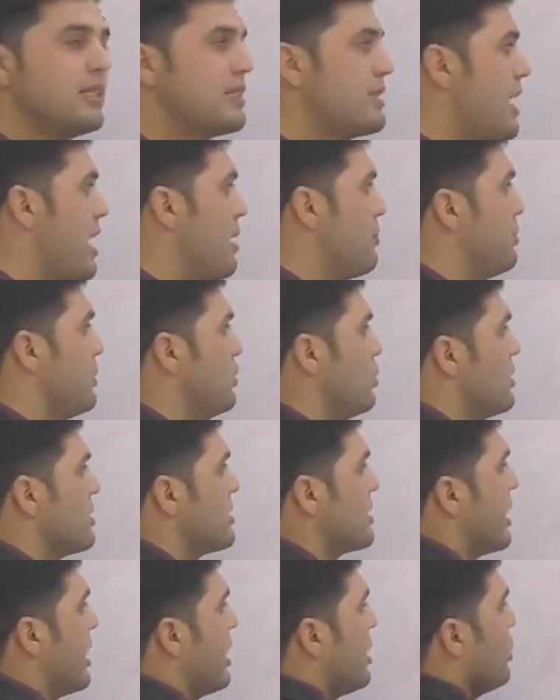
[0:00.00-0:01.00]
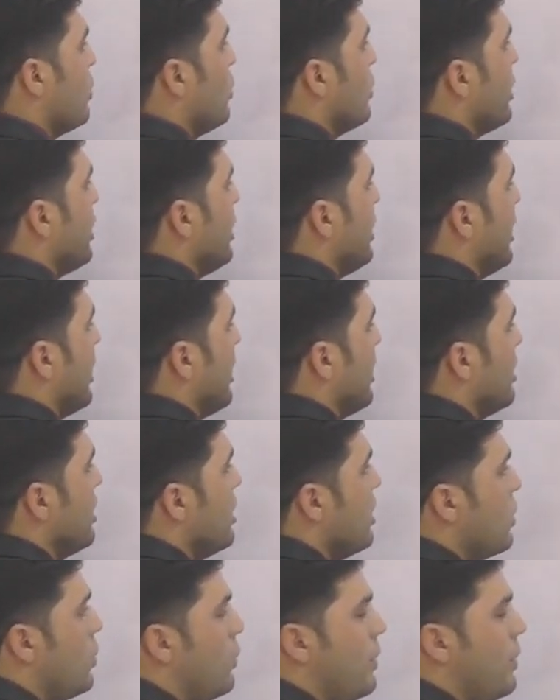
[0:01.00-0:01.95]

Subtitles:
example. Once again, look here.